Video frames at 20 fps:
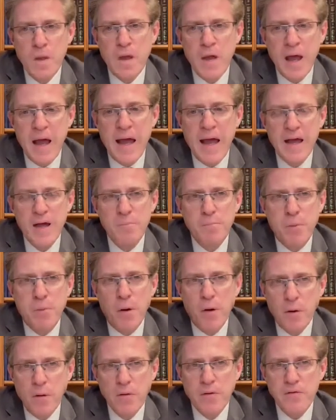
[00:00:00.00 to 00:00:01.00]
had
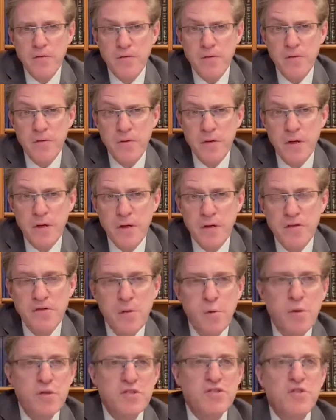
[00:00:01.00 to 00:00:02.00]
poles because you
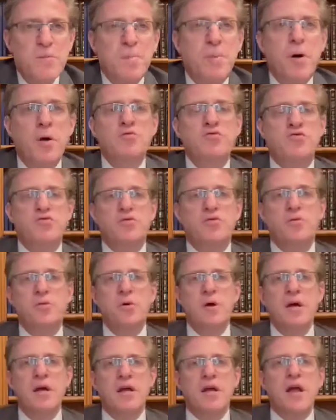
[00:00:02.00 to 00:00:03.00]
weren't supposed to
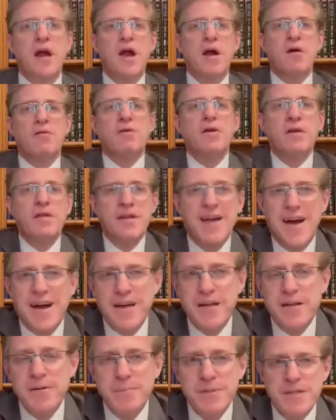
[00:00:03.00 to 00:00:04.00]
carry the
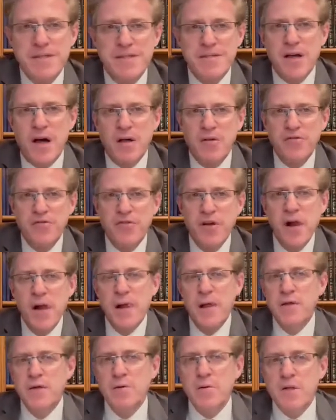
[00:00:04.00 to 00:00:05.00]
item itself.
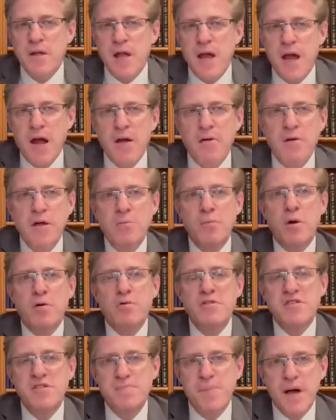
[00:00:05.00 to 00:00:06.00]
You would carry it more
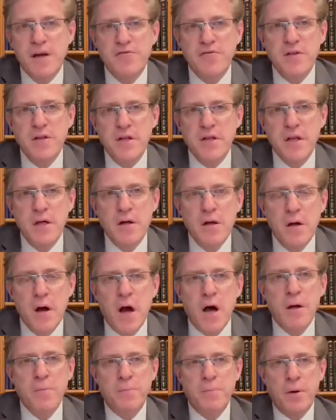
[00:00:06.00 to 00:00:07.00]
respectfully
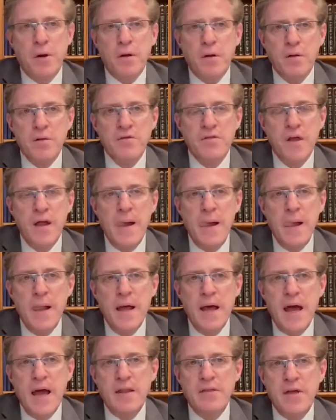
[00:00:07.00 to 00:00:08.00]
on poles
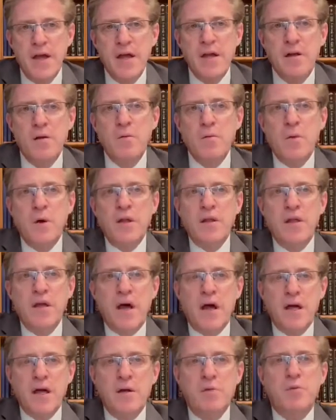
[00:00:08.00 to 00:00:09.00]
and then when the
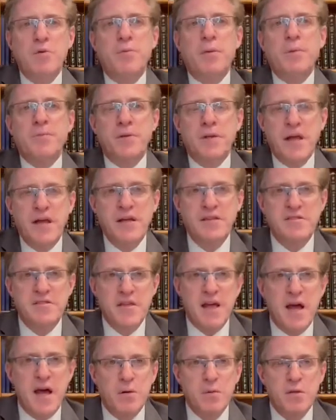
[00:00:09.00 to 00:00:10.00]
item would be placed
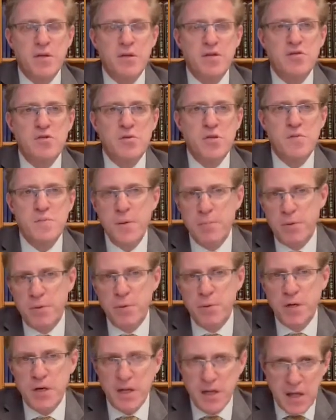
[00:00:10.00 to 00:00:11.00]
down, when the Jewish people
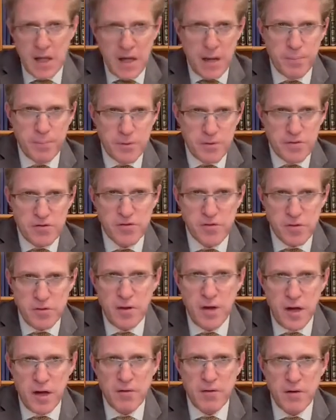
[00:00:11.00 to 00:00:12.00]
would encamp in a certain
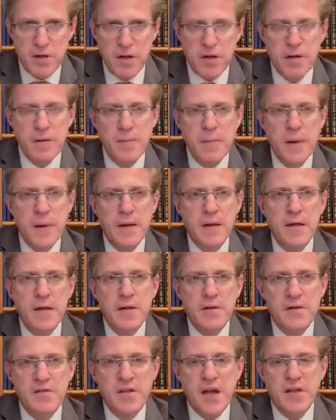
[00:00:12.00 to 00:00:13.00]
area in
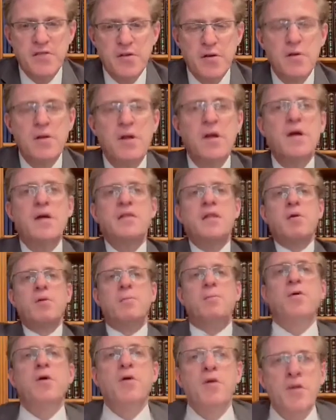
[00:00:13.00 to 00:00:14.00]
the desert, they would
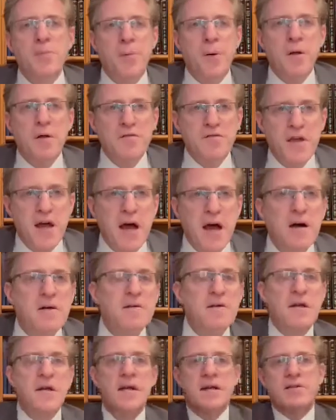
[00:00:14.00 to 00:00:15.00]
pull the poles out
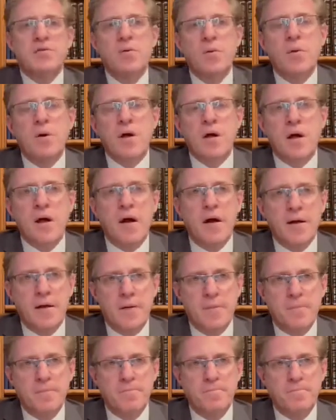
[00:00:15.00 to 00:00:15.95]
and get to work on it.